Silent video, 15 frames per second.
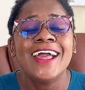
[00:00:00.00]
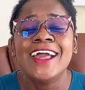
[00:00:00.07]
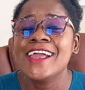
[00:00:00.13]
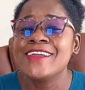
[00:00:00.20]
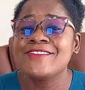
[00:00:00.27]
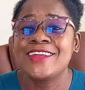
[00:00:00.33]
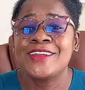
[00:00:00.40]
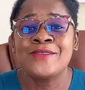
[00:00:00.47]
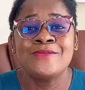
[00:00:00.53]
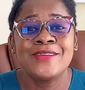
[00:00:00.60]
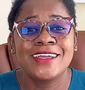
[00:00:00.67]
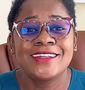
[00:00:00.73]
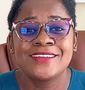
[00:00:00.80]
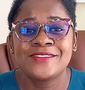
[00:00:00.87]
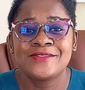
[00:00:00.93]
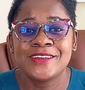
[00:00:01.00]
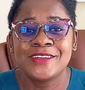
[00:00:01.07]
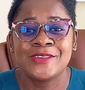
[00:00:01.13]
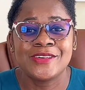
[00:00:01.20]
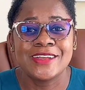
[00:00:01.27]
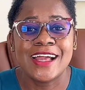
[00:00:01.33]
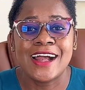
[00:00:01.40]
if I don't make this
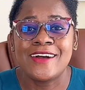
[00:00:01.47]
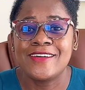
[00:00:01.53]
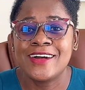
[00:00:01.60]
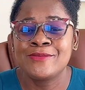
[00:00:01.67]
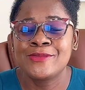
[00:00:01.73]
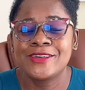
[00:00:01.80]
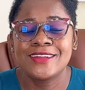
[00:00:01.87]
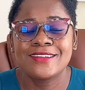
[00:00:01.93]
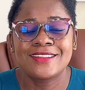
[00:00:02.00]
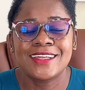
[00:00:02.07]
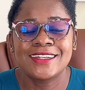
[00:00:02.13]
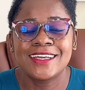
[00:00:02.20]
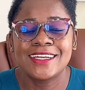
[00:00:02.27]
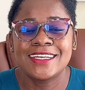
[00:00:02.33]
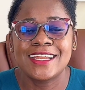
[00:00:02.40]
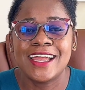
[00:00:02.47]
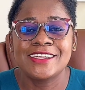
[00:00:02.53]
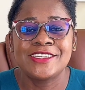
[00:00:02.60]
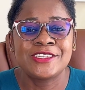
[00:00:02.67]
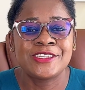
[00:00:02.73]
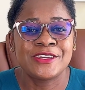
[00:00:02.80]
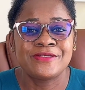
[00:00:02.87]
video now, I'm gonna start a night
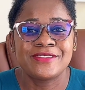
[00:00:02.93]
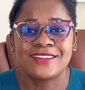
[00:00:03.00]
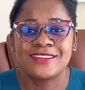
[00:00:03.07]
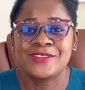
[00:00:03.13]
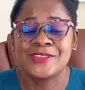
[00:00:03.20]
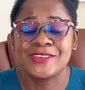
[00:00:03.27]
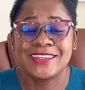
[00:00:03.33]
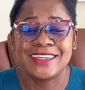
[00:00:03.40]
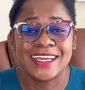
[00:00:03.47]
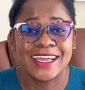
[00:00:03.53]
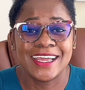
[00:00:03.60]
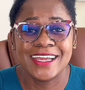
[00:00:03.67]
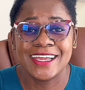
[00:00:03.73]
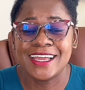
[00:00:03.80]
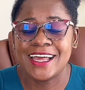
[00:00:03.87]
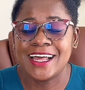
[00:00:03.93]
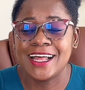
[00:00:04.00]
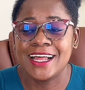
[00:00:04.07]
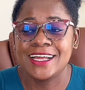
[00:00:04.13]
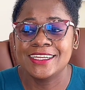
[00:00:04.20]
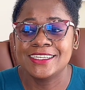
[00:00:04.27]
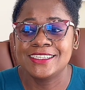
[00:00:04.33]
shift today
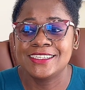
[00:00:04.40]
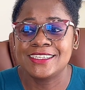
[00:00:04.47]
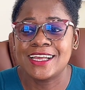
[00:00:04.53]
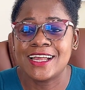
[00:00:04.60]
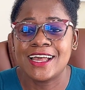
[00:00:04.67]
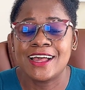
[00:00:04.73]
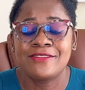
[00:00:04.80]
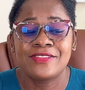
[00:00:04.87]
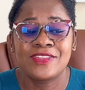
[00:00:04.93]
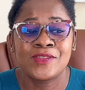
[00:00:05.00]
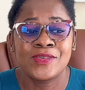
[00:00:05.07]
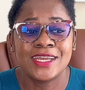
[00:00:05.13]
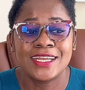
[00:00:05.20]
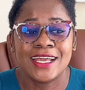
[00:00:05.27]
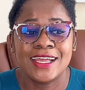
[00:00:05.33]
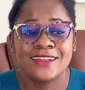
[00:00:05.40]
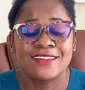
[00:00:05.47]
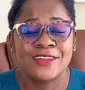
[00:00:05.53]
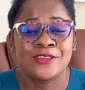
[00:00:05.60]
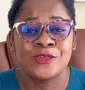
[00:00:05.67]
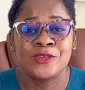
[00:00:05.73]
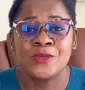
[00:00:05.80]
and I have 3 nights.
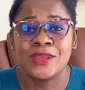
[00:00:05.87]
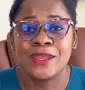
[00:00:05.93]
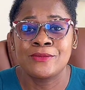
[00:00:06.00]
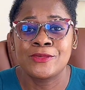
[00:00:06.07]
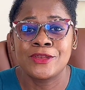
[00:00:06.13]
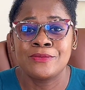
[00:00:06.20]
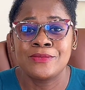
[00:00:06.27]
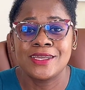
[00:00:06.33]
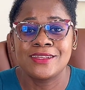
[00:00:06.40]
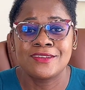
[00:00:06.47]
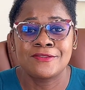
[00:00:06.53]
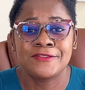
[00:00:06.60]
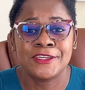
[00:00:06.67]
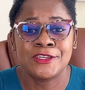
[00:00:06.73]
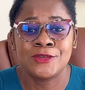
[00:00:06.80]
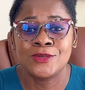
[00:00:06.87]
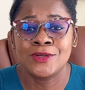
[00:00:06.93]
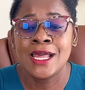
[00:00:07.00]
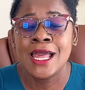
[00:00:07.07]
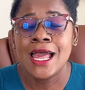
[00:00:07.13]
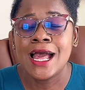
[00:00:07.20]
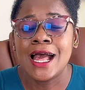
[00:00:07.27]
I don't know when I'm gonna make this video.
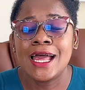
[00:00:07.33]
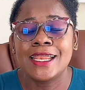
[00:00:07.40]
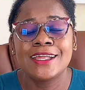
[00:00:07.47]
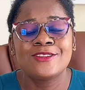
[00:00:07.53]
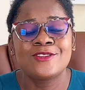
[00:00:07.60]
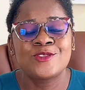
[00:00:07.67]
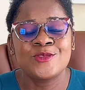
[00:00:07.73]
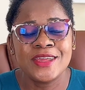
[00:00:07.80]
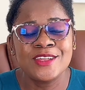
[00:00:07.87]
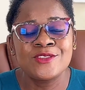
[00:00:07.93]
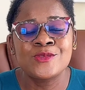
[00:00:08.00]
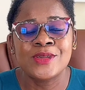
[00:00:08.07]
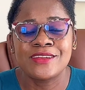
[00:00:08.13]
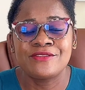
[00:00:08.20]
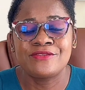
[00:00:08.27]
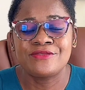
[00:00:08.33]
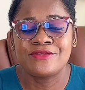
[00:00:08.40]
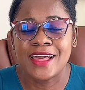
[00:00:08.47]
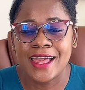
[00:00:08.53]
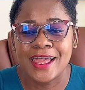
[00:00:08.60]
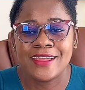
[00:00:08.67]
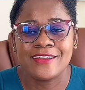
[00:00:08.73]
And in
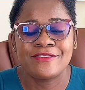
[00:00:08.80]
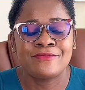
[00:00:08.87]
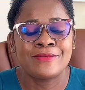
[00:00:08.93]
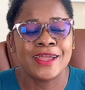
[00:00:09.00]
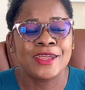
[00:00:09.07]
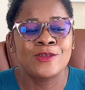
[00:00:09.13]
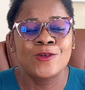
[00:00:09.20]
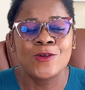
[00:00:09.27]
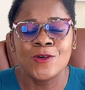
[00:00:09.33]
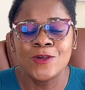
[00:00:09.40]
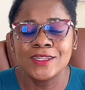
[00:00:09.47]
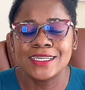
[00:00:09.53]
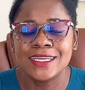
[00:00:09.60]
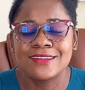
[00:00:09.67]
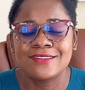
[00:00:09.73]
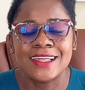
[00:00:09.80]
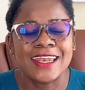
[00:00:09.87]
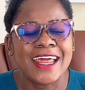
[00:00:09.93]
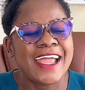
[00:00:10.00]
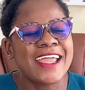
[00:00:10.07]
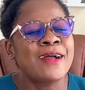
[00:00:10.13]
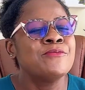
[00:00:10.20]
2025, my goal is
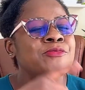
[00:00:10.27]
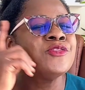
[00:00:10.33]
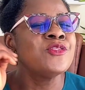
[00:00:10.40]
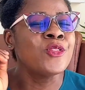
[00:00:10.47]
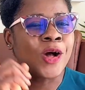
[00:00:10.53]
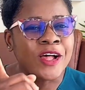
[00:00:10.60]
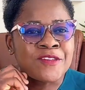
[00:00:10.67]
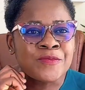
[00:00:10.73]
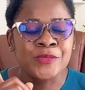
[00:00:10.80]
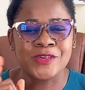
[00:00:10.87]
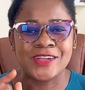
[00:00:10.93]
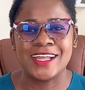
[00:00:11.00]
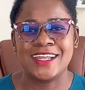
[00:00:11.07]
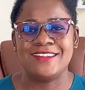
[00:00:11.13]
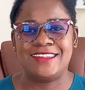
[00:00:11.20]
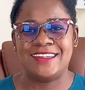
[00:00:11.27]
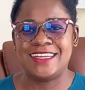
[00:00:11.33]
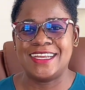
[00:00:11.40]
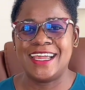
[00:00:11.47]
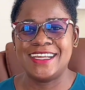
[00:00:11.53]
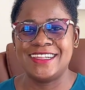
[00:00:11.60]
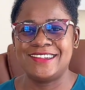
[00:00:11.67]
that I am not
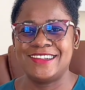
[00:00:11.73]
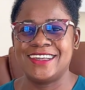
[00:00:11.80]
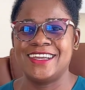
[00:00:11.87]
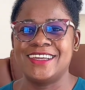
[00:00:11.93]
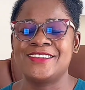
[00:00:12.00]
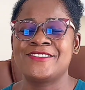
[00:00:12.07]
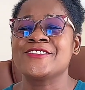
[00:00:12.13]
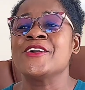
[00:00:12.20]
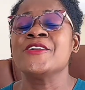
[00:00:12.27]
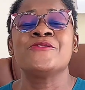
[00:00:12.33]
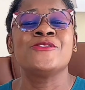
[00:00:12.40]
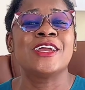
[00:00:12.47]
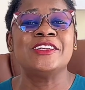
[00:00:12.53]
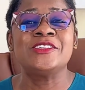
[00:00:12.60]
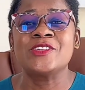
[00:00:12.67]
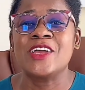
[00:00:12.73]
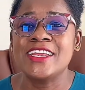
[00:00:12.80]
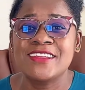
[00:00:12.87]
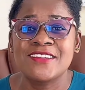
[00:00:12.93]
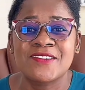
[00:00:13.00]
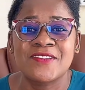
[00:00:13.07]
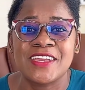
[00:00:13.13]
procrastinating. So if you enjoyed
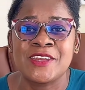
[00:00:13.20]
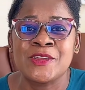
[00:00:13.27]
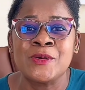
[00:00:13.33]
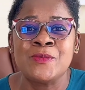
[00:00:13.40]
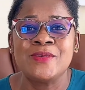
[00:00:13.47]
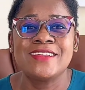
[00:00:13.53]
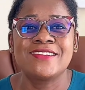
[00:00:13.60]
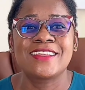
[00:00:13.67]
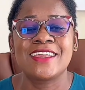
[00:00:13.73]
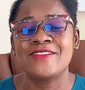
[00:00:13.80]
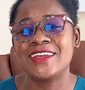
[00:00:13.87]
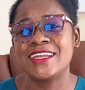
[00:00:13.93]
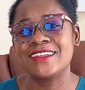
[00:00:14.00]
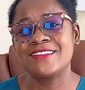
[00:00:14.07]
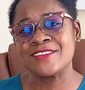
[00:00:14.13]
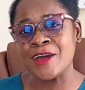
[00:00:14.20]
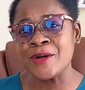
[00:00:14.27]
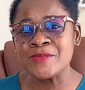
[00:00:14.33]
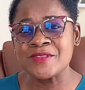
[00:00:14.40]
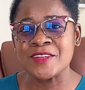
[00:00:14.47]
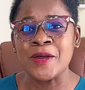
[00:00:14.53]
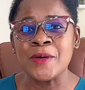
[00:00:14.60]
this video, please give it a
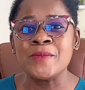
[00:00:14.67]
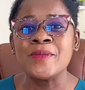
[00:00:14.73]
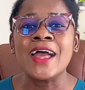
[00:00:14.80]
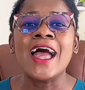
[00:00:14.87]
thumbs up